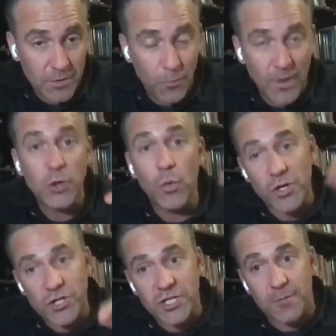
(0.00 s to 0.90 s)
When you
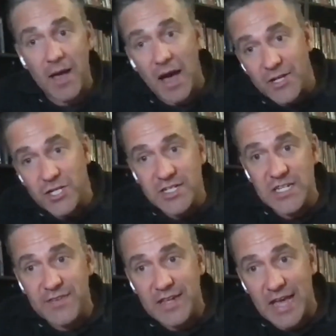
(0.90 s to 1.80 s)
watch this on my
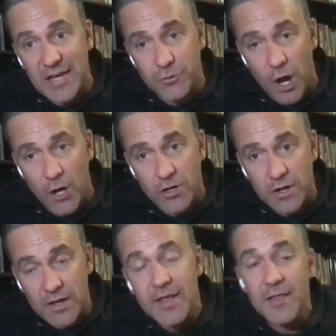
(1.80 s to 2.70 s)
IGTV later
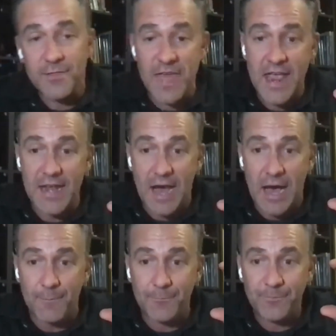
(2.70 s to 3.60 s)
on,
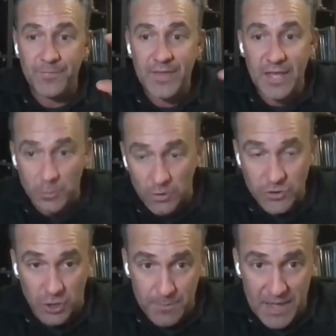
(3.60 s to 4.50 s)
then it will
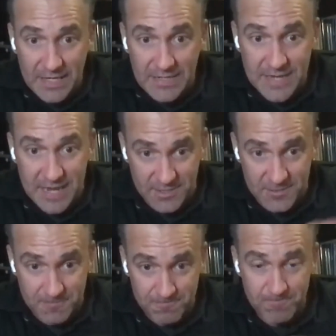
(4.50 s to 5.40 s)
start making
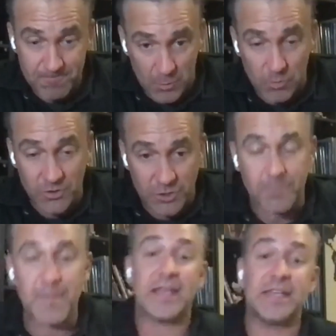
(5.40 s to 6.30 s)
sense. It will
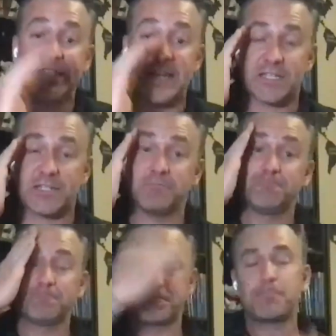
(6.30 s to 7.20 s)
start making sense.
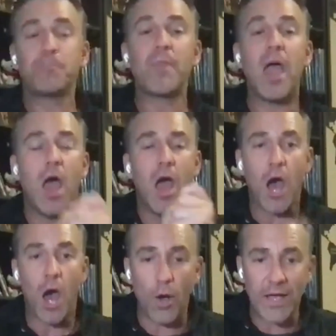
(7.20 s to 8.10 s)

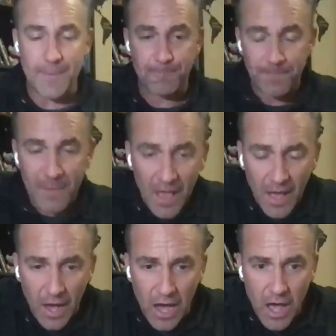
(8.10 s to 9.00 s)
Okay,
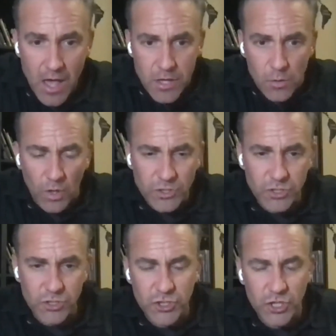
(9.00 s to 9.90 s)
I
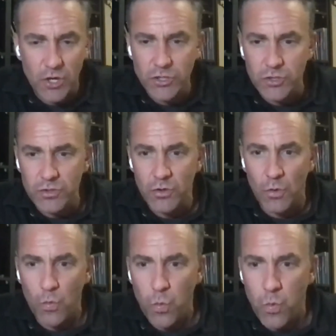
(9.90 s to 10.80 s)
wanted to show you
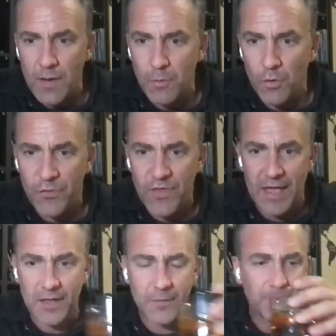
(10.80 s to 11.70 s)
one more
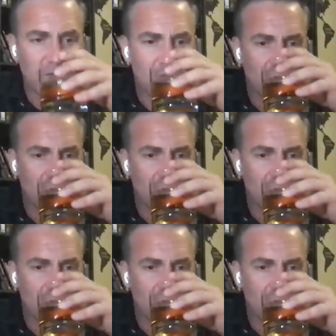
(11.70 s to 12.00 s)
thing